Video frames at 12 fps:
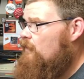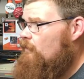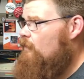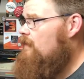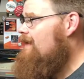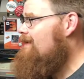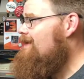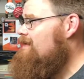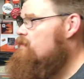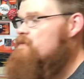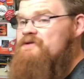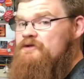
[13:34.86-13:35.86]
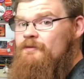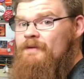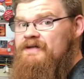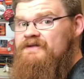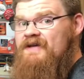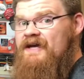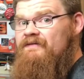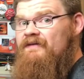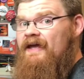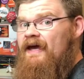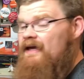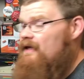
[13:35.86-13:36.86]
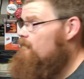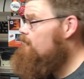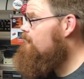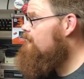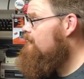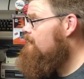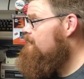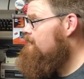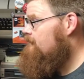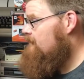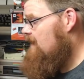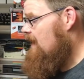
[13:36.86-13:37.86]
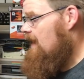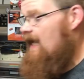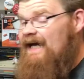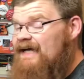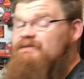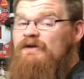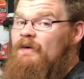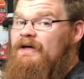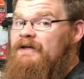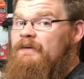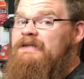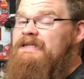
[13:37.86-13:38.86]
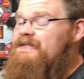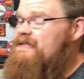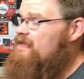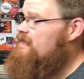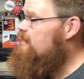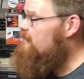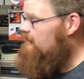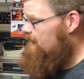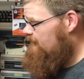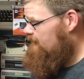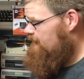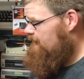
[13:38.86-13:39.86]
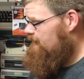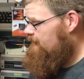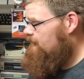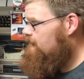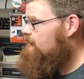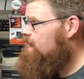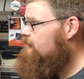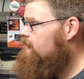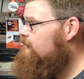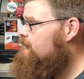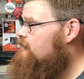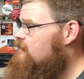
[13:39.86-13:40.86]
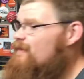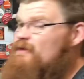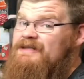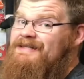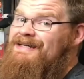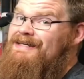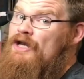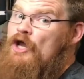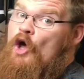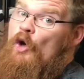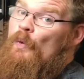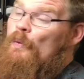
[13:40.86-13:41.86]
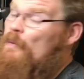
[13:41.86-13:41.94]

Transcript: Would I like to resume a saved game? I have no idea what this is. So I'm going to say no.